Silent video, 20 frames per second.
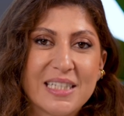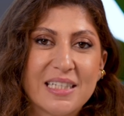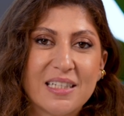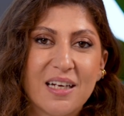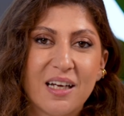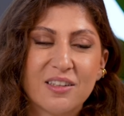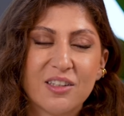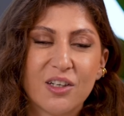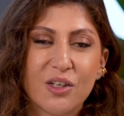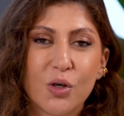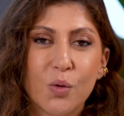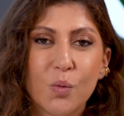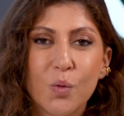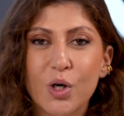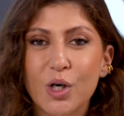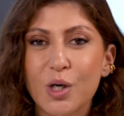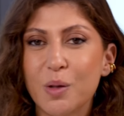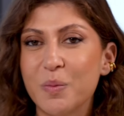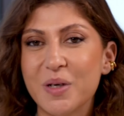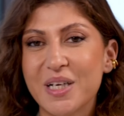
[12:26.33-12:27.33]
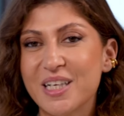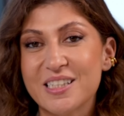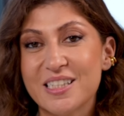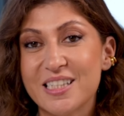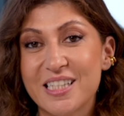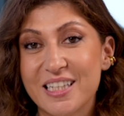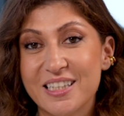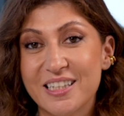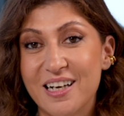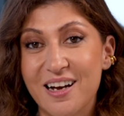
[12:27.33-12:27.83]
not going to work because
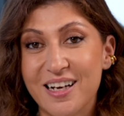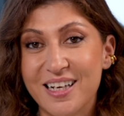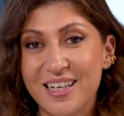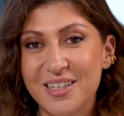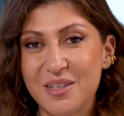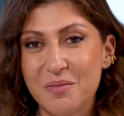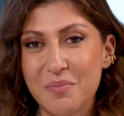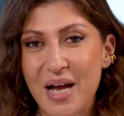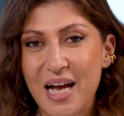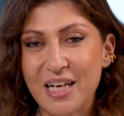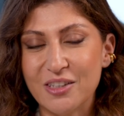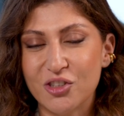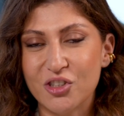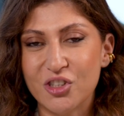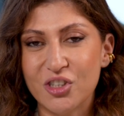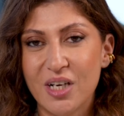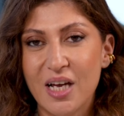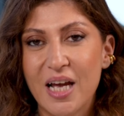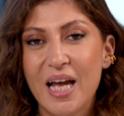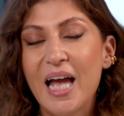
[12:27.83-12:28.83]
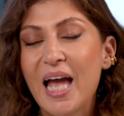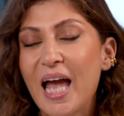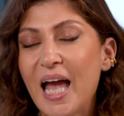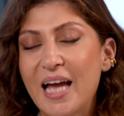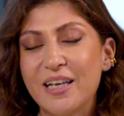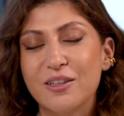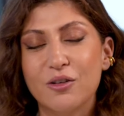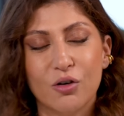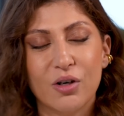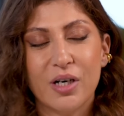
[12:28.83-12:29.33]
they're not going to match,
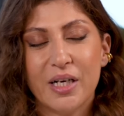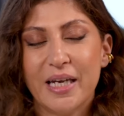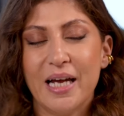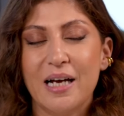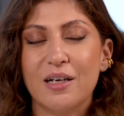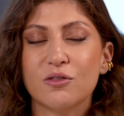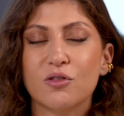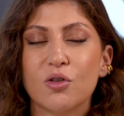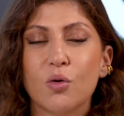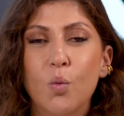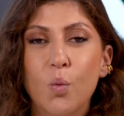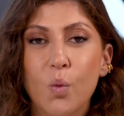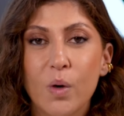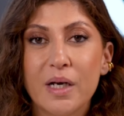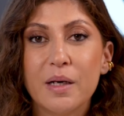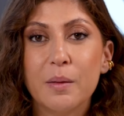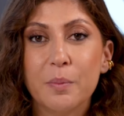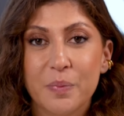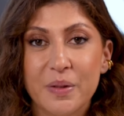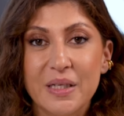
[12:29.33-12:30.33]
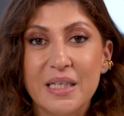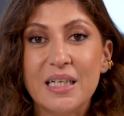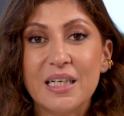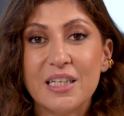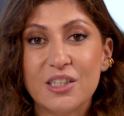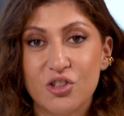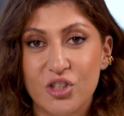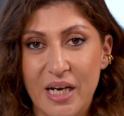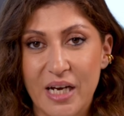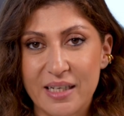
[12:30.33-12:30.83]
and your account will be
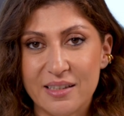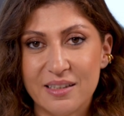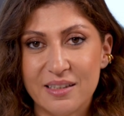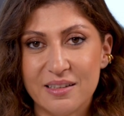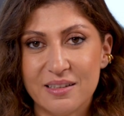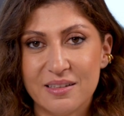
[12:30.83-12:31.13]
rejected.